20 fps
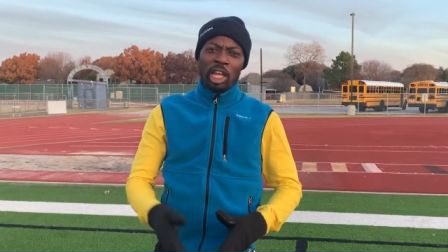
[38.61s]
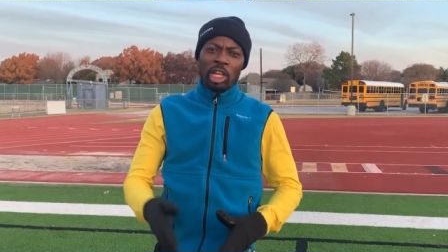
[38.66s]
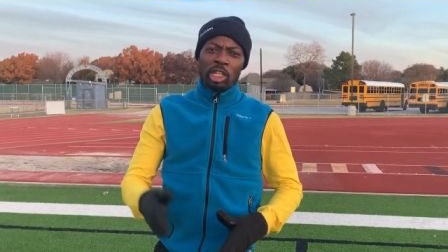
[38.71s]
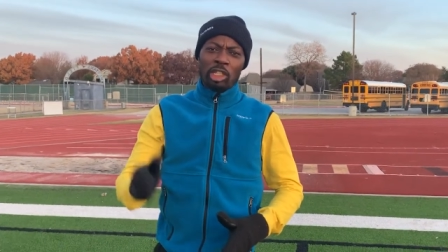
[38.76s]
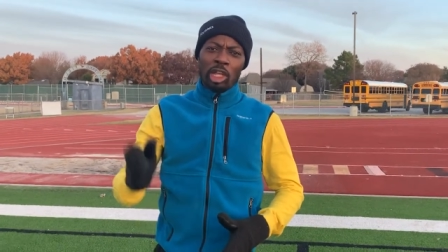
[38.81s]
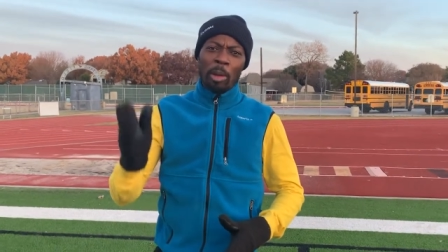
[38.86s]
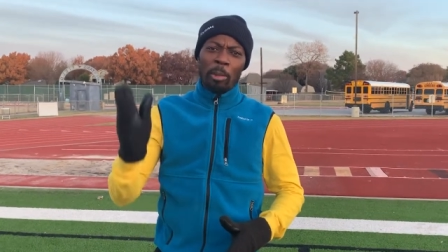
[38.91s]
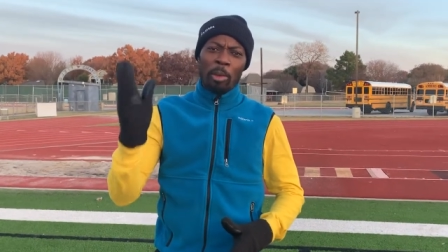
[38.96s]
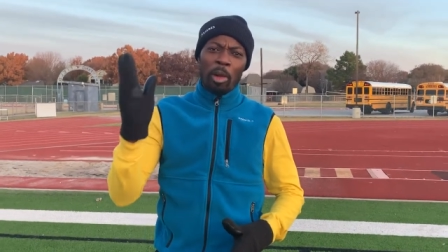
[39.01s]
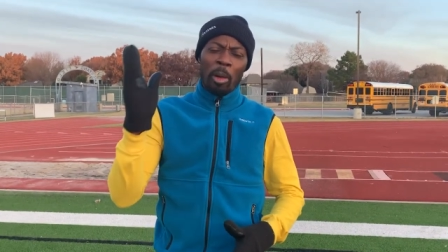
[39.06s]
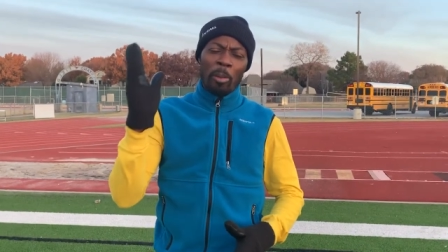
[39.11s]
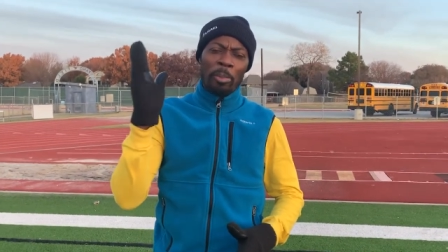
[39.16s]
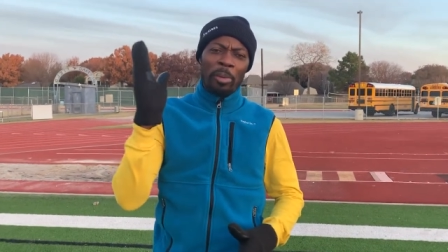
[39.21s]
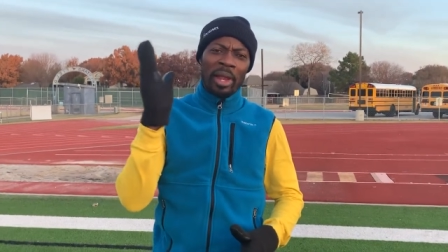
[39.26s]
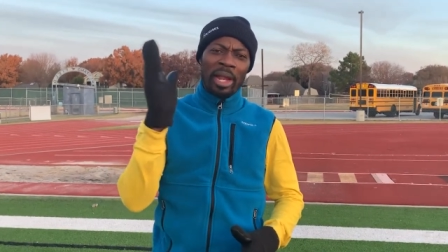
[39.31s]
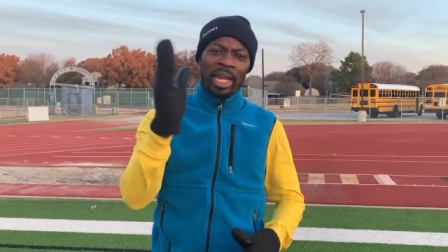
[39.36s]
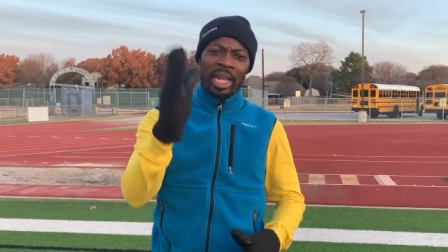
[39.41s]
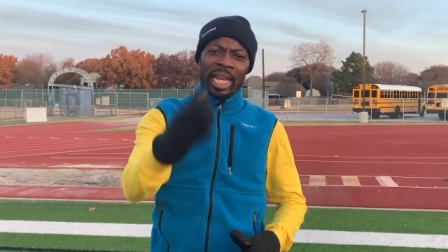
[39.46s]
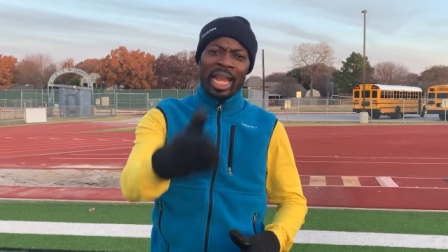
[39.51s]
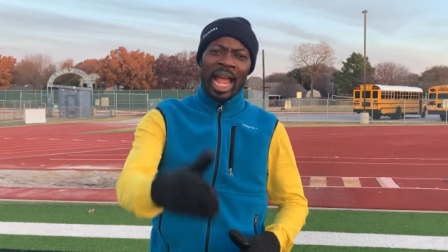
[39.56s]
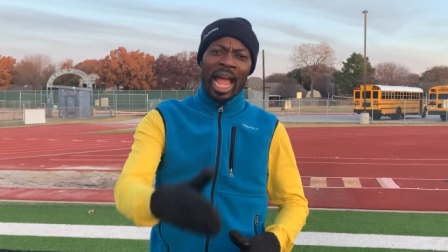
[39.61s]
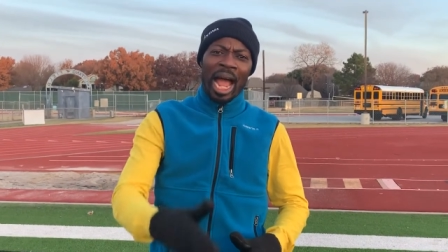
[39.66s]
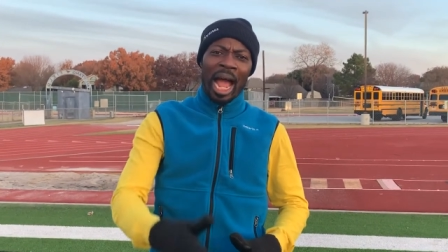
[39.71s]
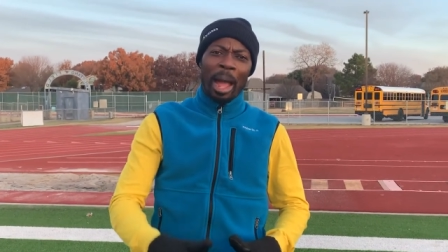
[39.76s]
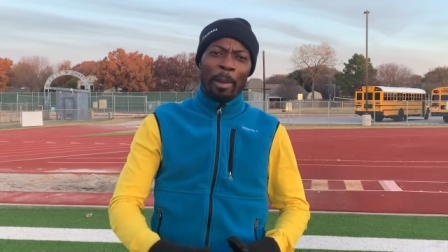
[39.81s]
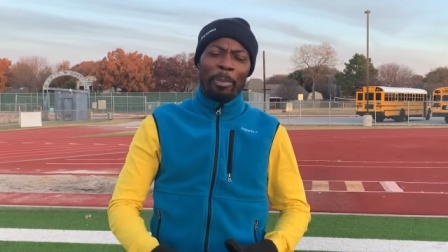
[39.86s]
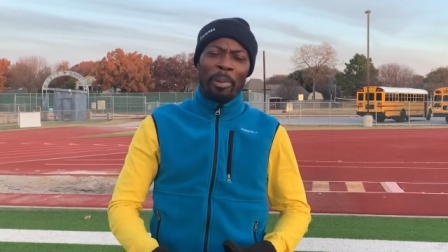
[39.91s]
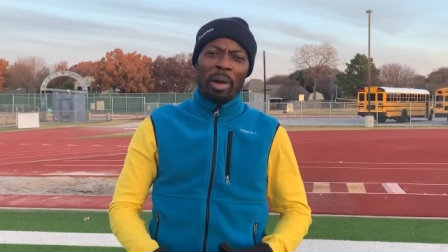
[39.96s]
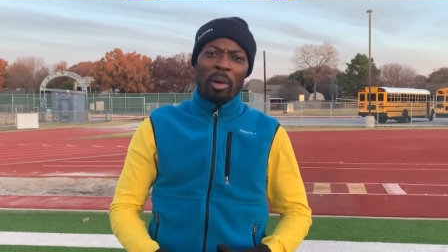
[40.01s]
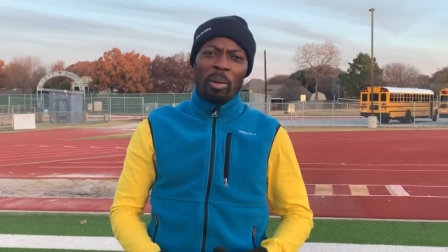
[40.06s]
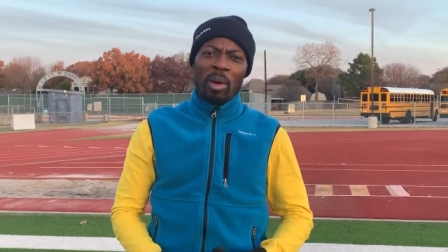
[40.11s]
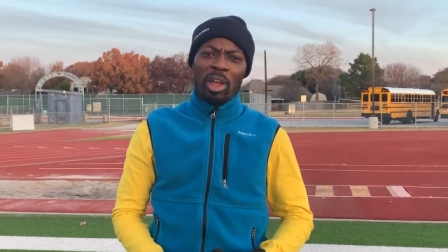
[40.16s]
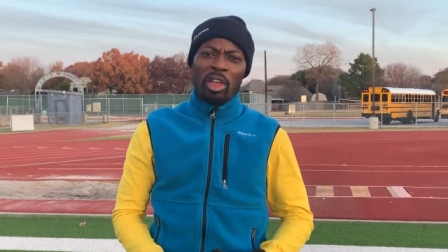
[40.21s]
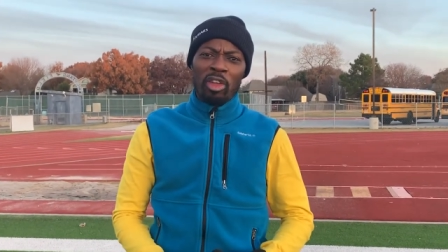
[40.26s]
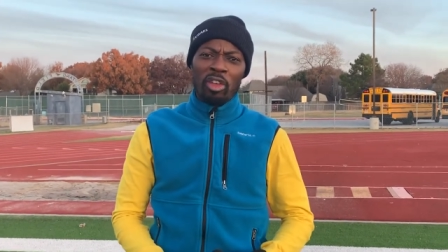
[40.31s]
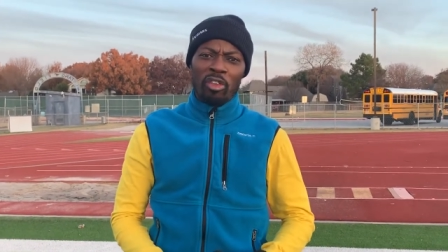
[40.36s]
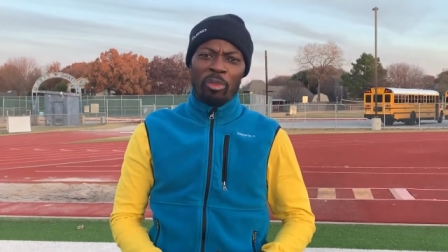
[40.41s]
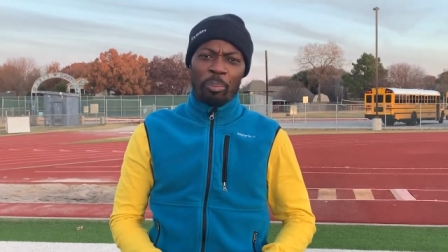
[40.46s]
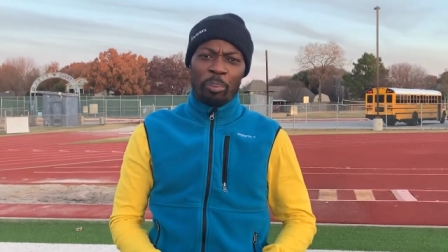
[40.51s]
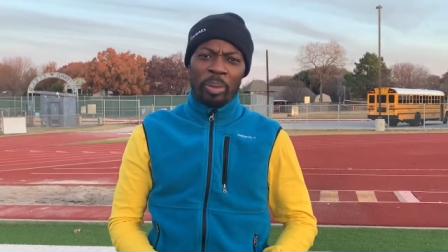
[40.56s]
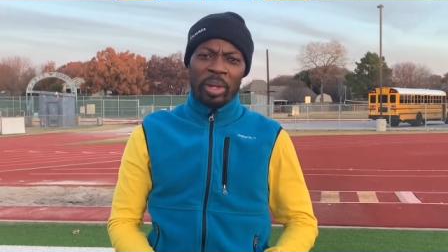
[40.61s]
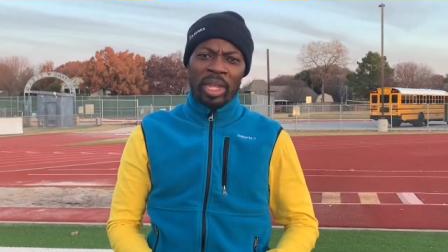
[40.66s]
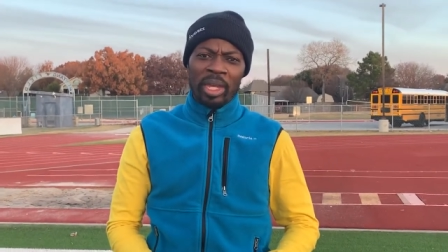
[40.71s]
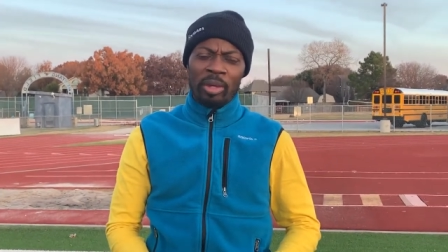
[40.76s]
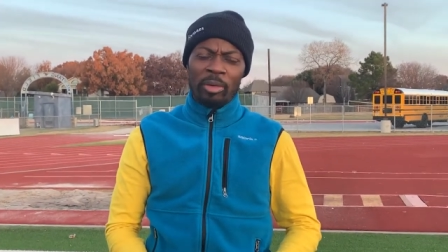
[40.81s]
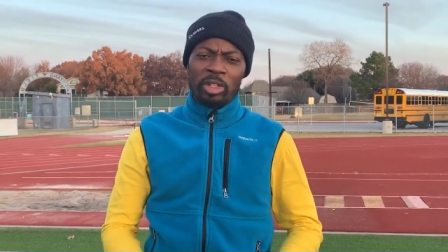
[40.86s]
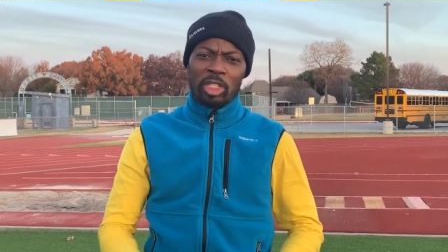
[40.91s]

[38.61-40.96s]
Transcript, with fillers: Stop complaining about where you've been.